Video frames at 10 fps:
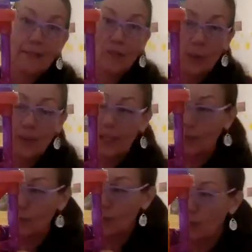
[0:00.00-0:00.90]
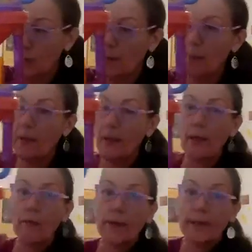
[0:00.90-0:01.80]
so he can chew them up and
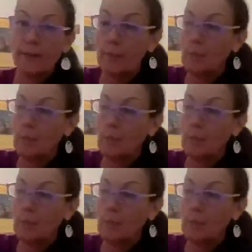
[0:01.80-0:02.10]
get rid of them.